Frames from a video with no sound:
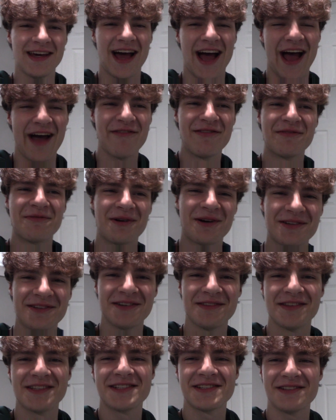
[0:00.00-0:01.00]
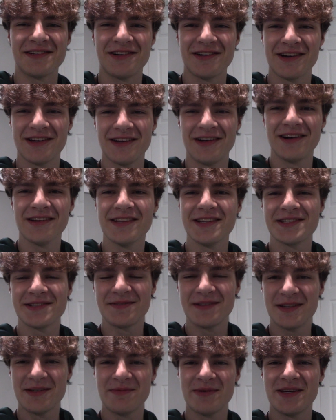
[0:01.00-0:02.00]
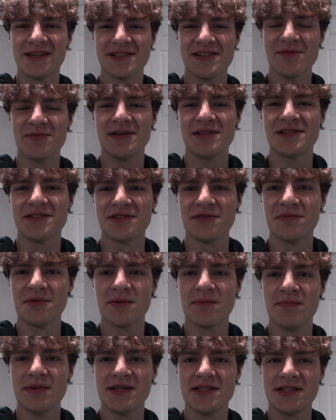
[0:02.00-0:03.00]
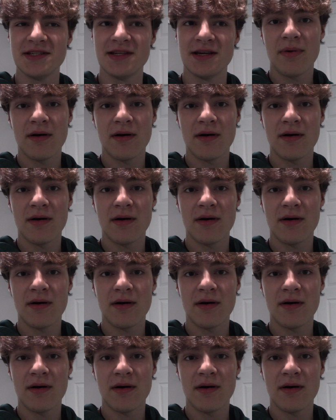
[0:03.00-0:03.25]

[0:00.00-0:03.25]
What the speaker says: I haven't worked on the song at all this week because I've been super busy,